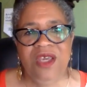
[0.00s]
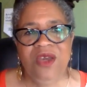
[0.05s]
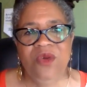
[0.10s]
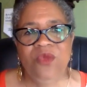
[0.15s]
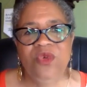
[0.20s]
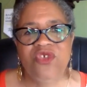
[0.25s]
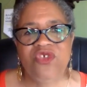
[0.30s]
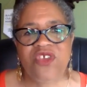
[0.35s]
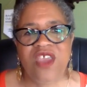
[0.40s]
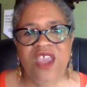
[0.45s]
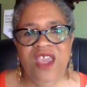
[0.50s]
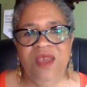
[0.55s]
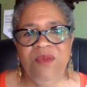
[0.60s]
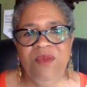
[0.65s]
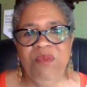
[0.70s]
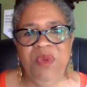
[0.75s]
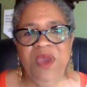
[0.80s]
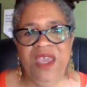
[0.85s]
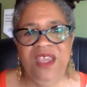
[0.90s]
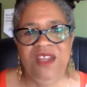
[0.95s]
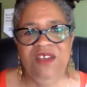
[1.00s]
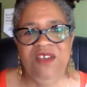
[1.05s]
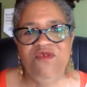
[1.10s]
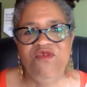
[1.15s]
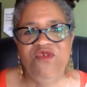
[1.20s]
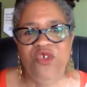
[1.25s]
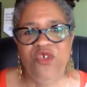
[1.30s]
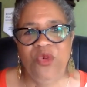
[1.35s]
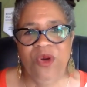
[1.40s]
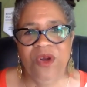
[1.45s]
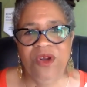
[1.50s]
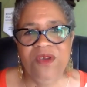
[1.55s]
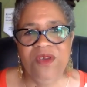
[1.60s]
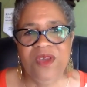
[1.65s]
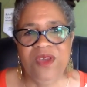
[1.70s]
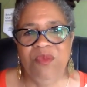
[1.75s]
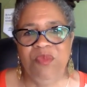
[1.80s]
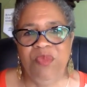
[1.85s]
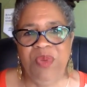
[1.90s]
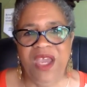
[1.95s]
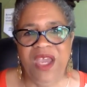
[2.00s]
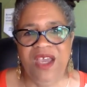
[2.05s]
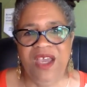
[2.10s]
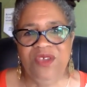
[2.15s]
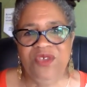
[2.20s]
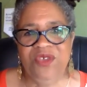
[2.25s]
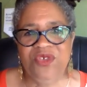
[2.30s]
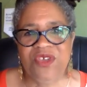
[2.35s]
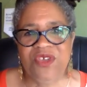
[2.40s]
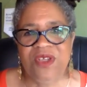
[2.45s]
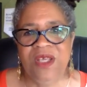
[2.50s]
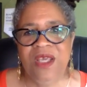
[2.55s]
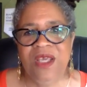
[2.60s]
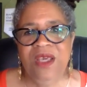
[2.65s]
which campaigned for and passed